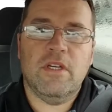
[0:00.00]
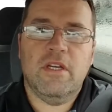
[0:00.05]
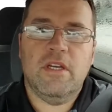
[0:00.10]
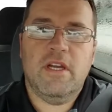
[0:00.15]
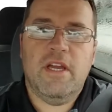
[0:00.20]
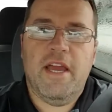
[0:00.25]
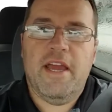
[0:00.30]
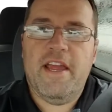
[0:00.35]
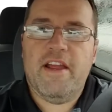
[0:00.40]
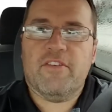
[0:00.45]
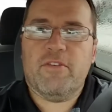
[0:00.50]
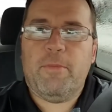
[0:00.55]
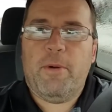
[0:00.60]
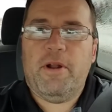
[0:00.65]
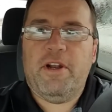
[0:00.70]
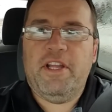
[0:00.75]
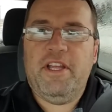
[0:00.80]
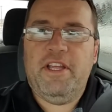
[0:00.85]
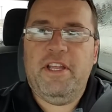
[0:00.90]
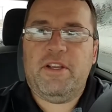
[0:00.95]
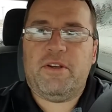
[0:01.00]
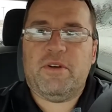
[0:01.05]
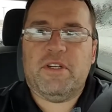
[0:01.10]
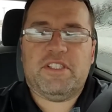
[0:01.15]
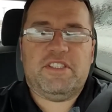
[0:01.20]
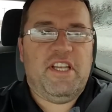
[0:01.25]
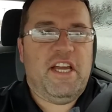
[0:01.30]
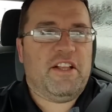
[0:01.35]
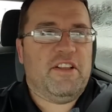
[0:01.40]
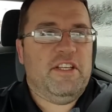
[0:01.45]
Hey everybody,
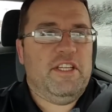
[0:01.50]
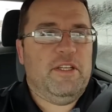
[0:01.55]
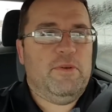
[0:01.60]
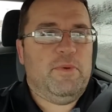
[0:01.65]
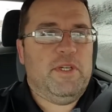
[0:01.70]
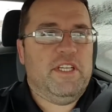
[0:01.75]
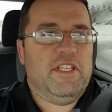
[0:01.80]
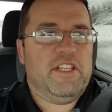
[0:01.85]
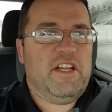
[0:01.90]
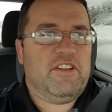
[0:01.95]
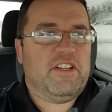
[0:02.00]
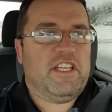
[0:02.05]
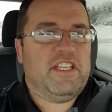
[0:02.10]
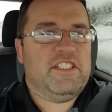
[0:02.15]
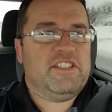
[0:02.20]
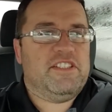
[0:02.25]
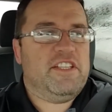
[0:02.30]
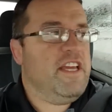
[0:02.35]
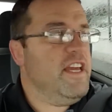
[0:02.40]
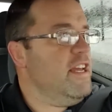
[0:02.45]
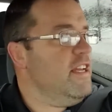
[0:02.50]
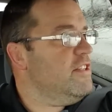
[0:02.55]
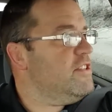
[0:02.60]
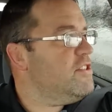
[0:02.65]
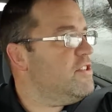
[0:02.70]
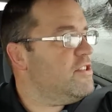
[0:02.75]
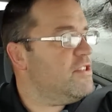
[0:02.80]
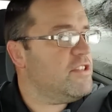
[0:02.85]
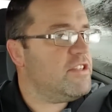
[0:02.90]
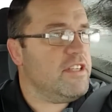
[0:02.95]
Chris Negley with Elegant
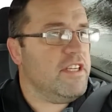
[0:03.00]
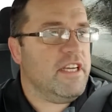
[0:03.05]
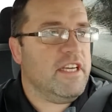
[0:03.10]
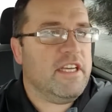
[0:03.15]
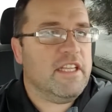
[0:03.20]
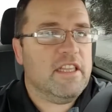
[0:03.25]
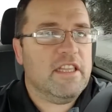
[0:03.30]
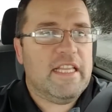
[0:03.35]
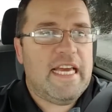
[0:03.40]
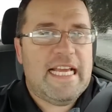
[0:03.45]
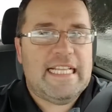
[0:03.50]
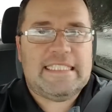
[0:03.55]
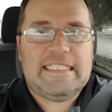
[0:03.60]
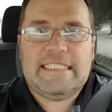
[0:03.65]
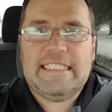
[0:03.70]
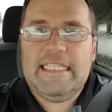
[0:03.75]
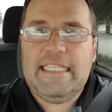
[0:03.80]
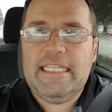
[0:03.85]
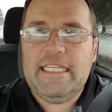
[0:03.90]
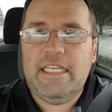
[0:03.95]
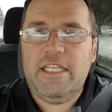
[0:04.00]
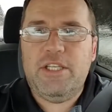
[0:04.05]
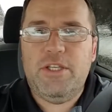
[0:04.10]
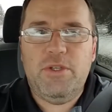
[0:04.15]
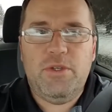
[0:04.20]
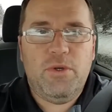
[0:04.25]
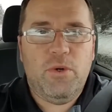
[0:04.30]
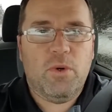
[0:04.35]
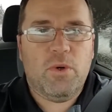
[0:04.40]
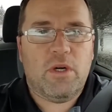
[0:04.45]
Estates in Lansing, New
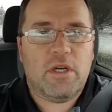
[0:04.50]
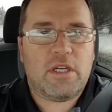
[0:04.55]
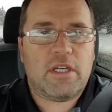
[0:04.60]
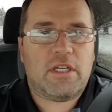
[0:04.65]
York.